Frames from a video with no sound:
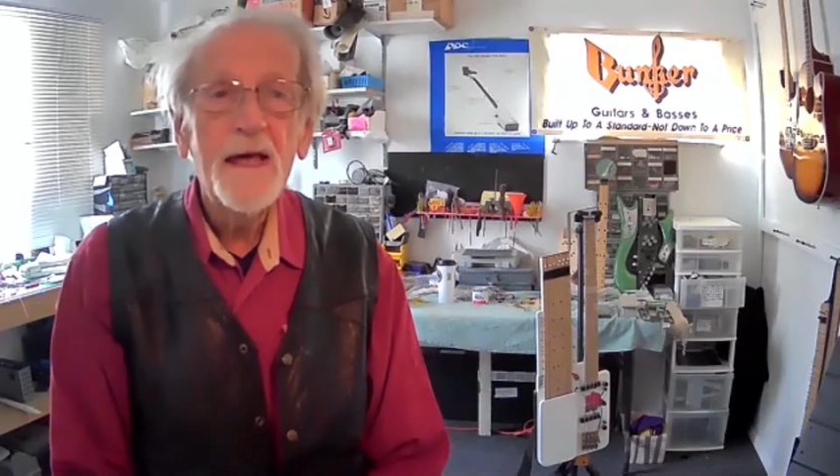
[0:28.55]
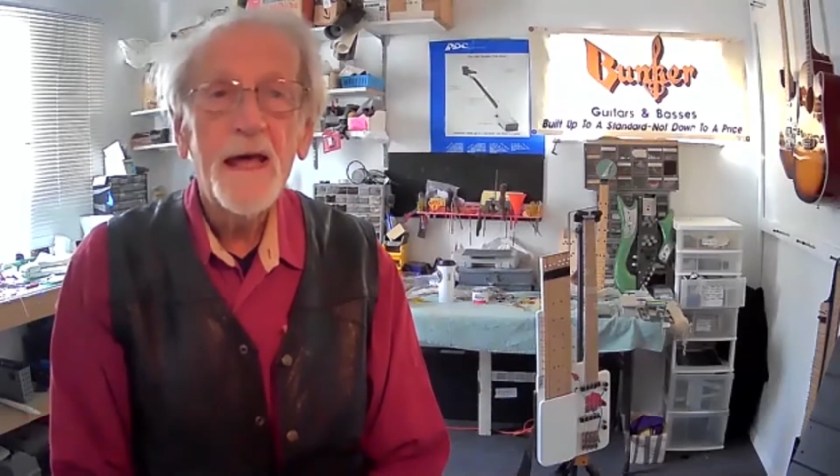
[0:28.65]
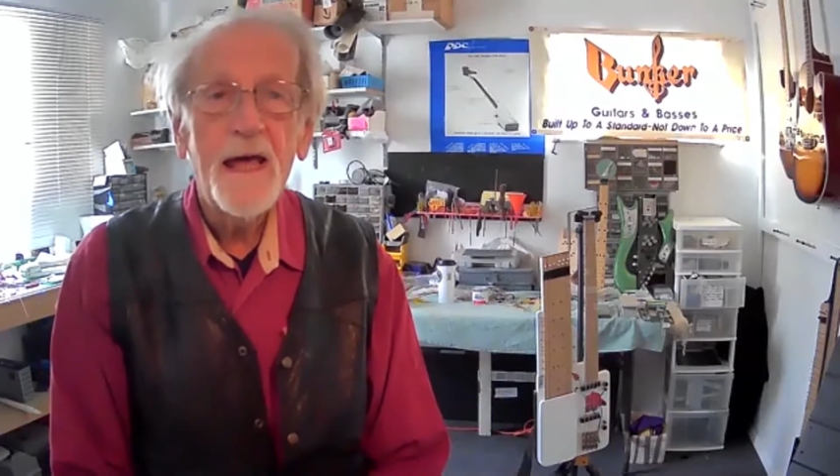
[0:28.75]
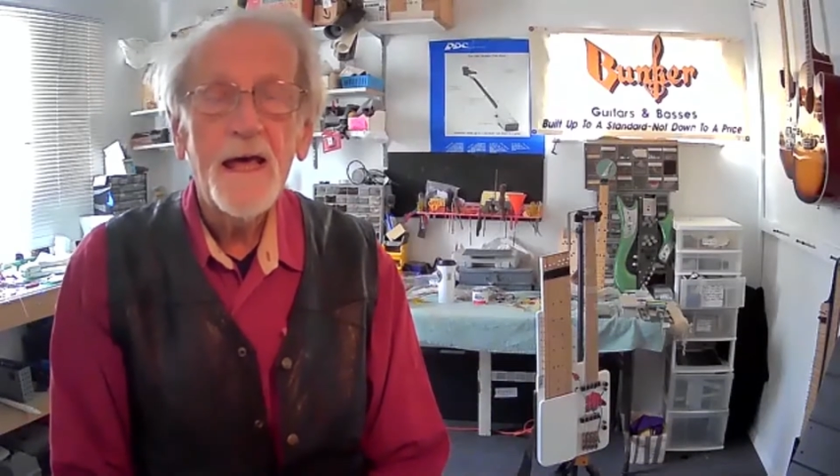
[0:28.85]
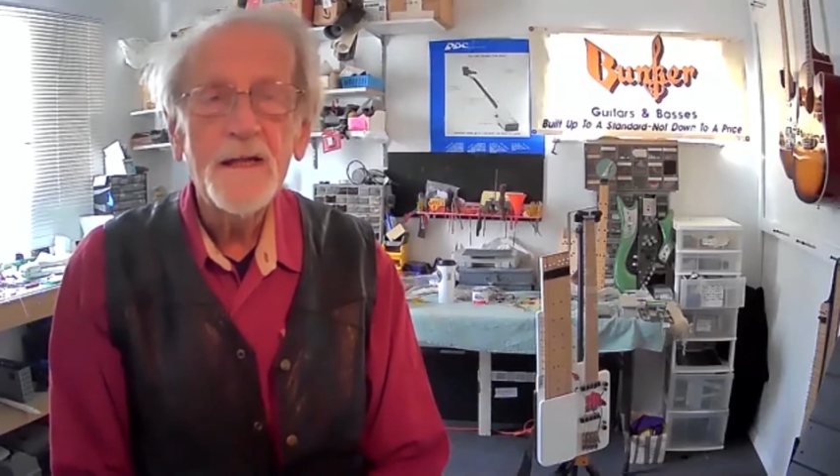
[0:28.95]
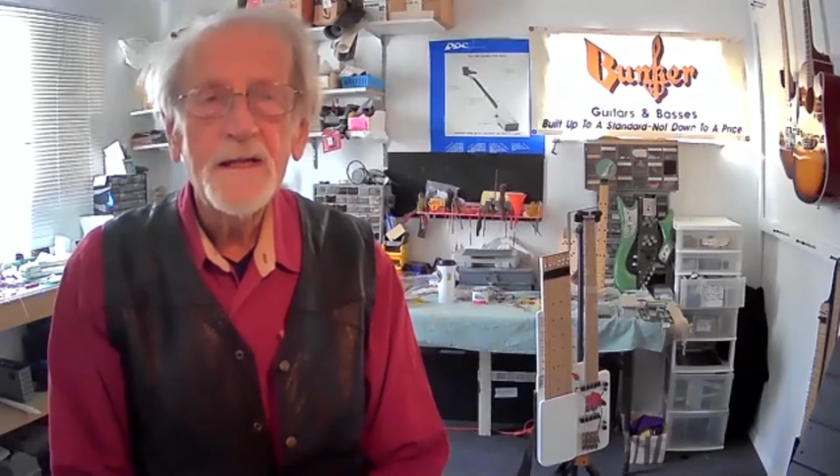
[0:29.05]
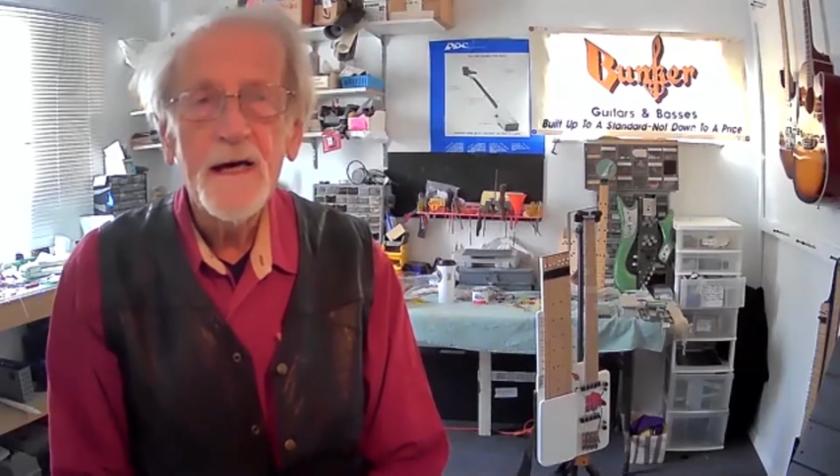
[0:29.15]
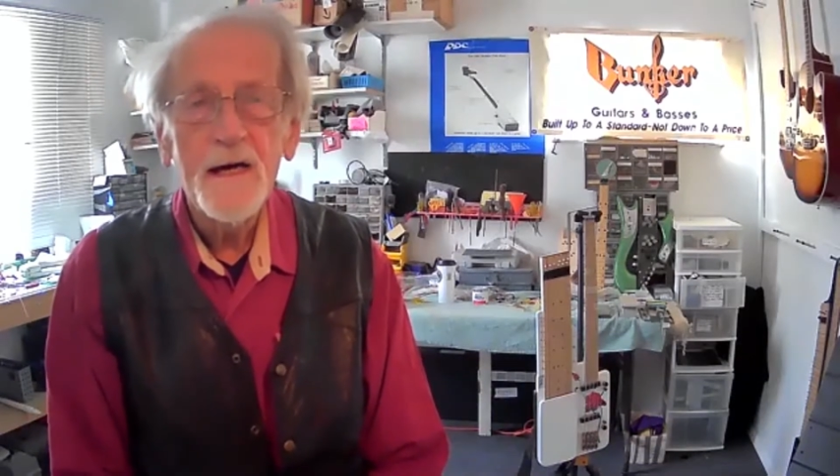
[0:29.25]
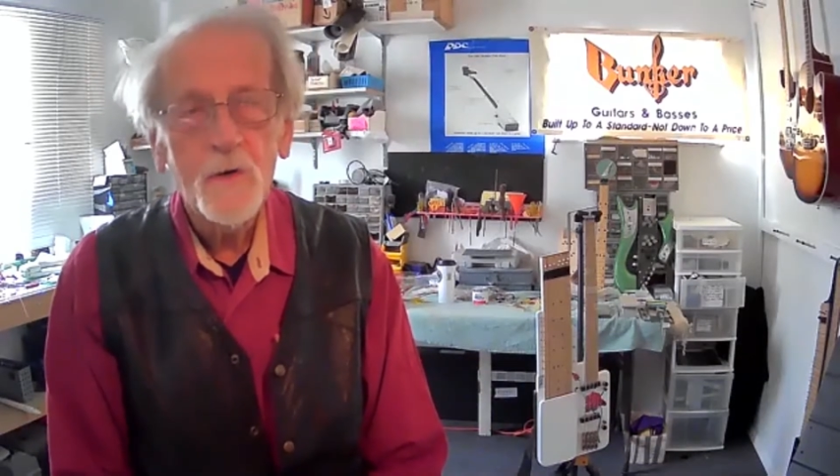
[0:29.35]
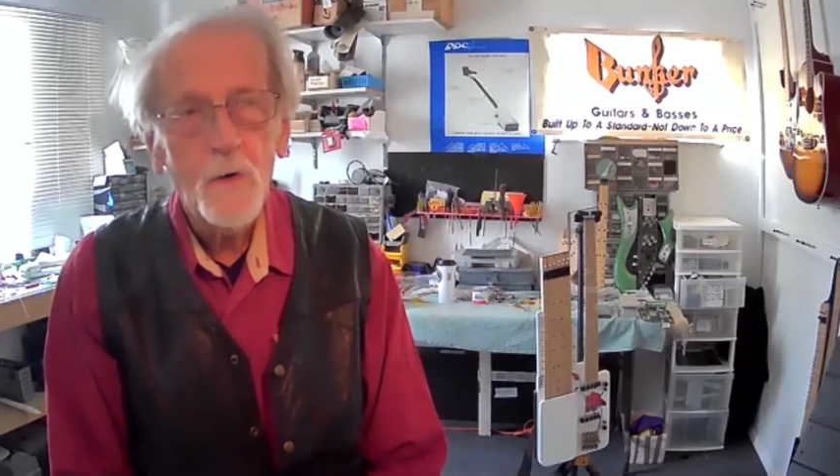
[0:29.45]
and
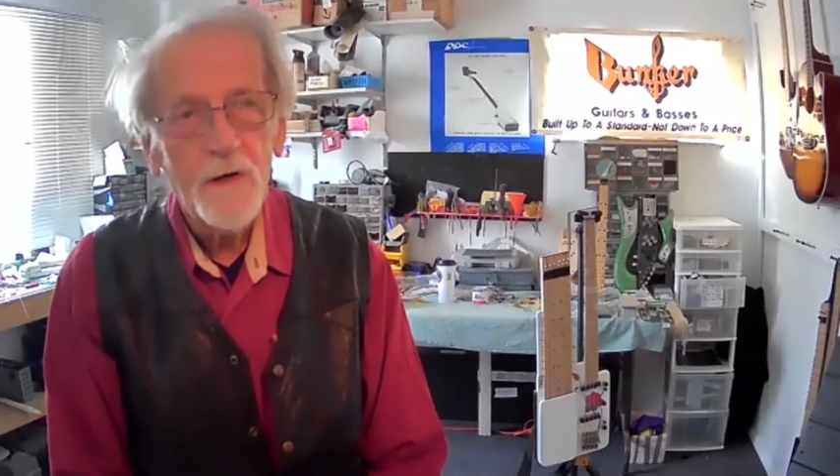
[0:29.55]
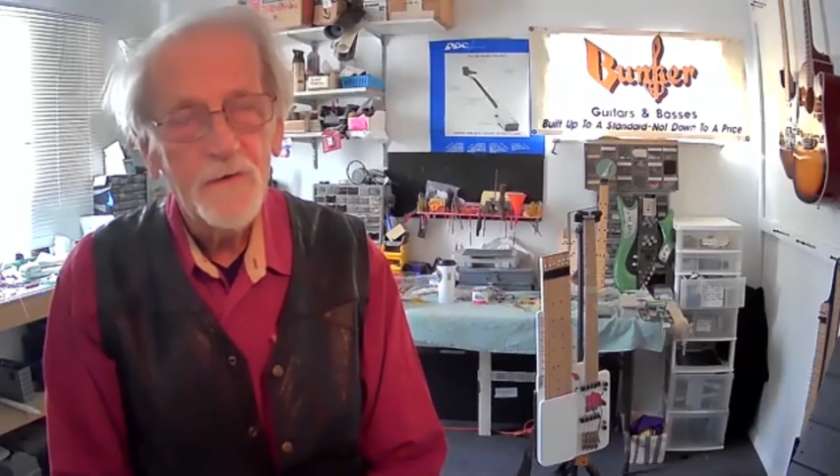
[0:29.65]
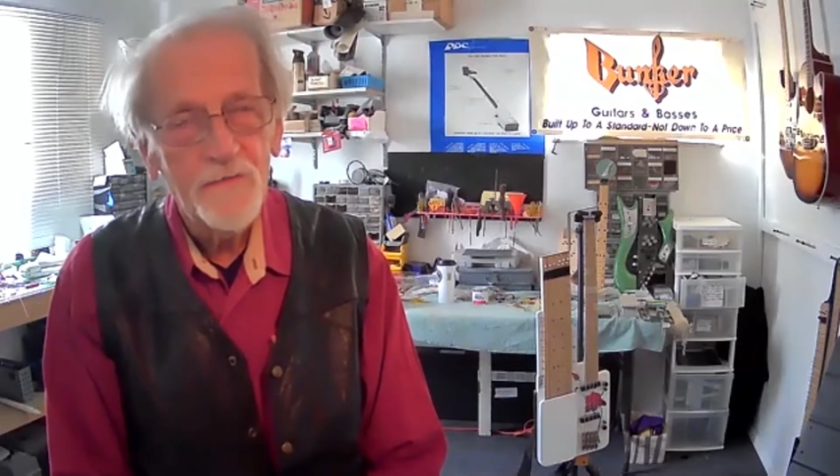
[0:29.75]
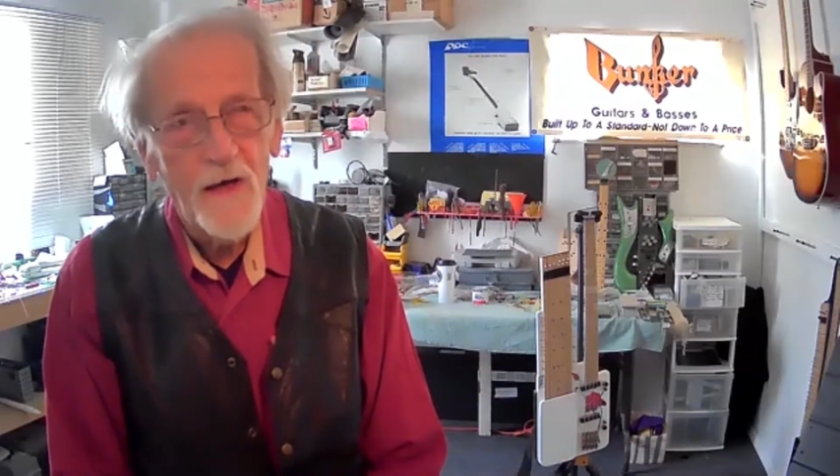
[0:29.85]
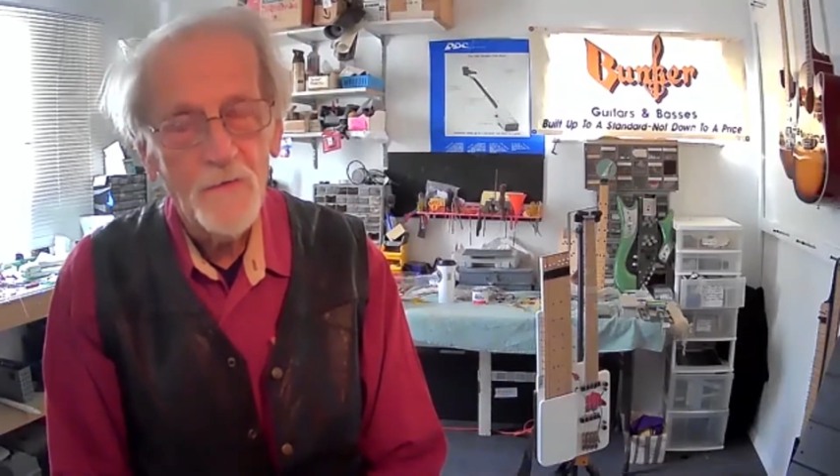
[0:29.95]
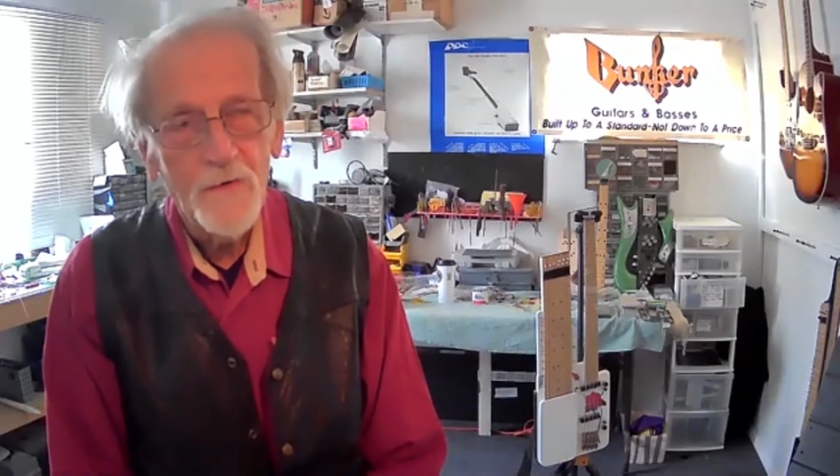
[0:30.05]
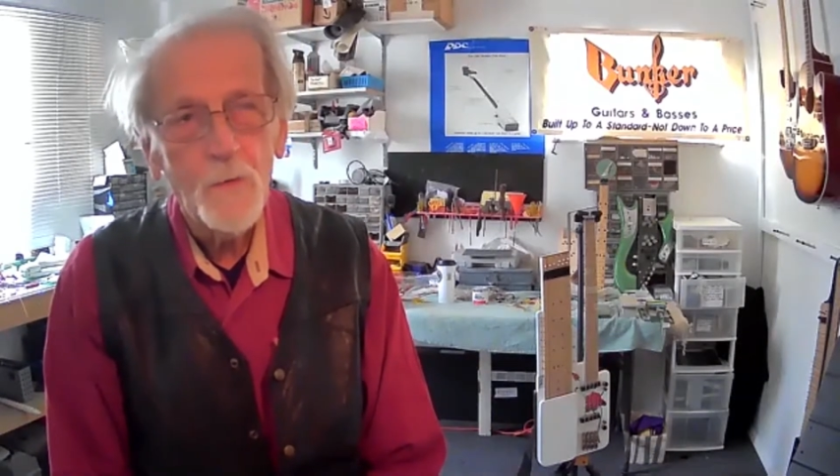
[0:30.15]
quickly found that